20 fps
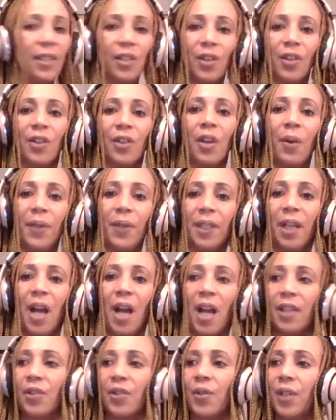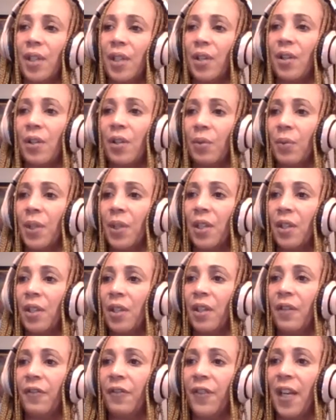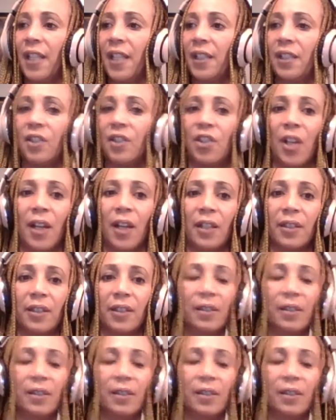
earth, how on God's green earth were you going to find this child?